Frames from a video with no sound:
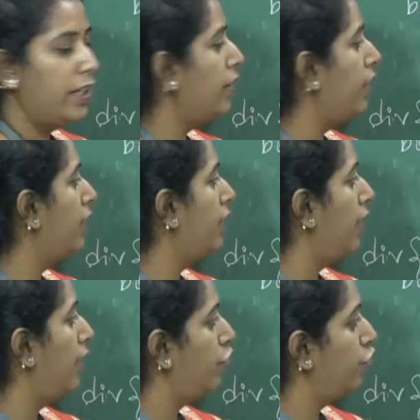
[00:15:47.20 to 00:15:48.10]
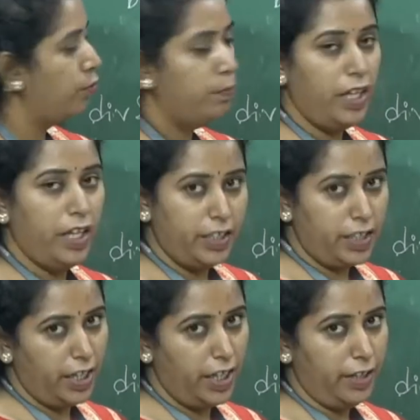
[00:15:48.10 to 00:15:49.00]
content color should be
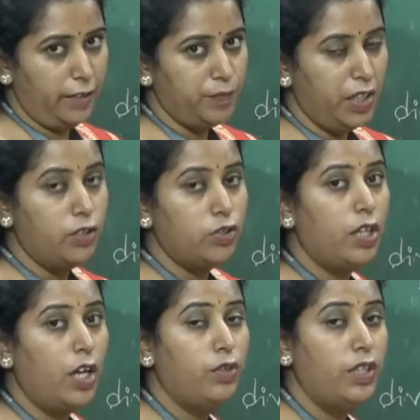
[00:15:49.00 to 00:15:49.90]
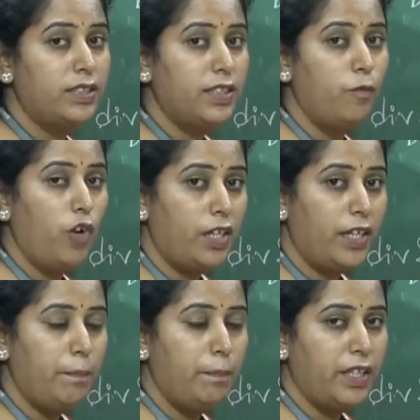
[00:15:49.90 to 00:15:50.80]
green. So now this time
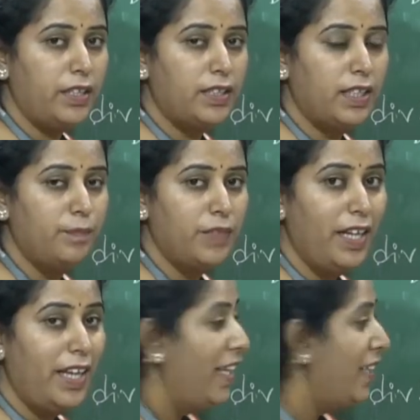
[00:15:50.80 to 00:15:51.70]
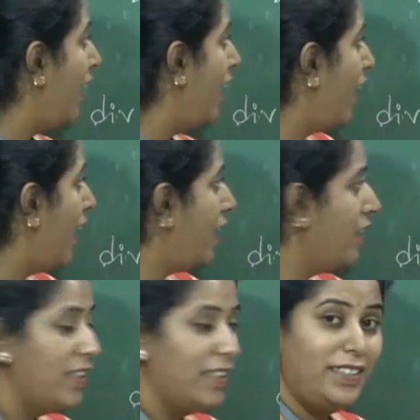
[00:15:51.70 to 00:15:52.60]
what happens? There are
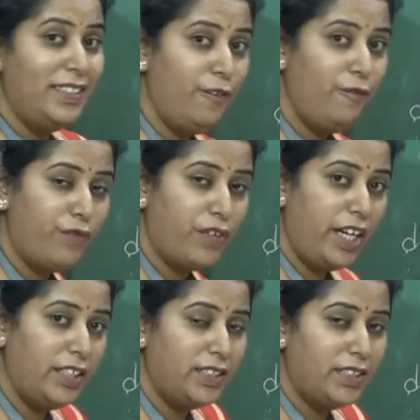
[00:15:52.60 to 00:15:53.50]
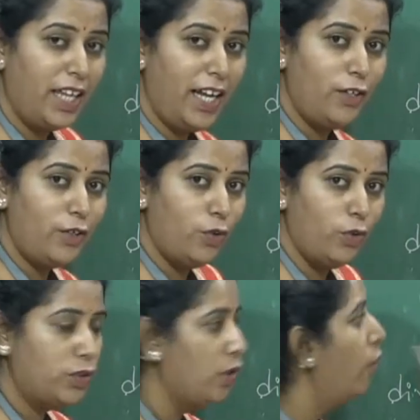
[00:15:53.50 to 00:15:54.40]
different style
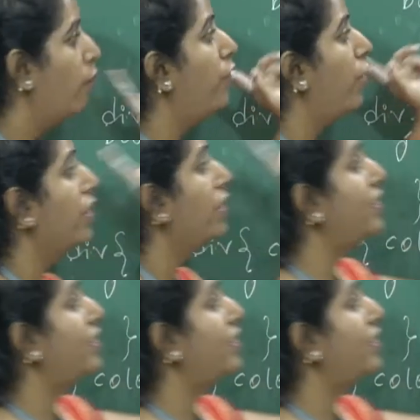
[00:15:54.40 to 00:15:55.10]
rules for the